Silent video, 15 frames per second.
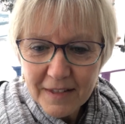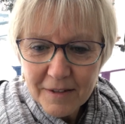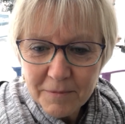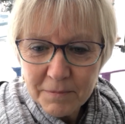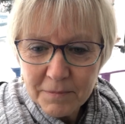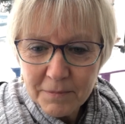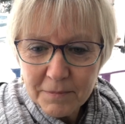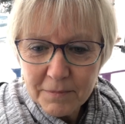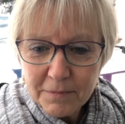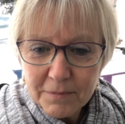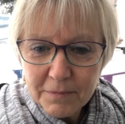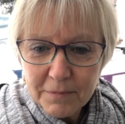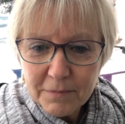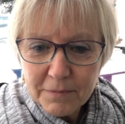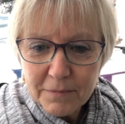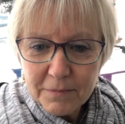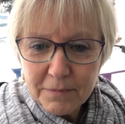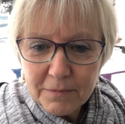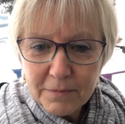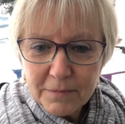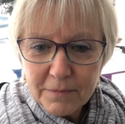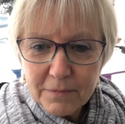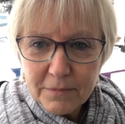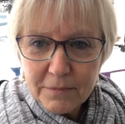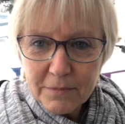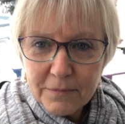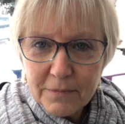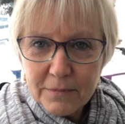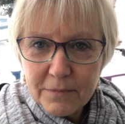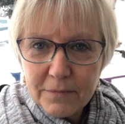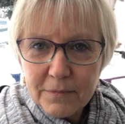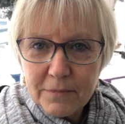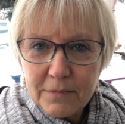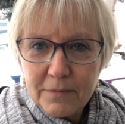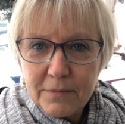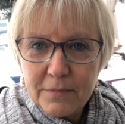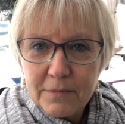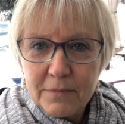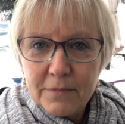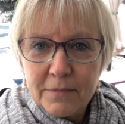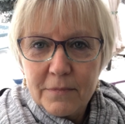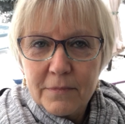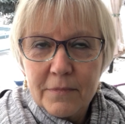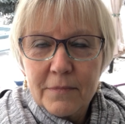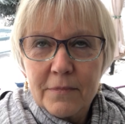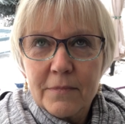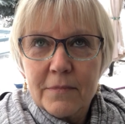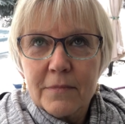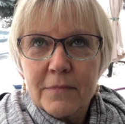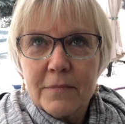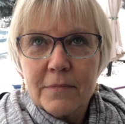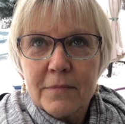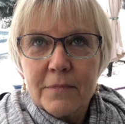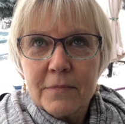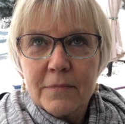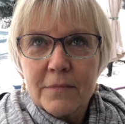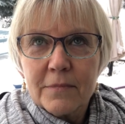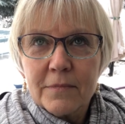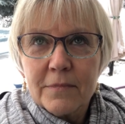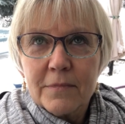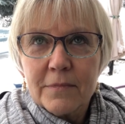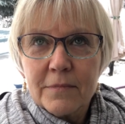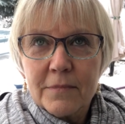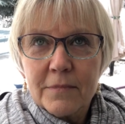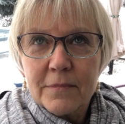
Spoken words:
No one is speaking in this clip.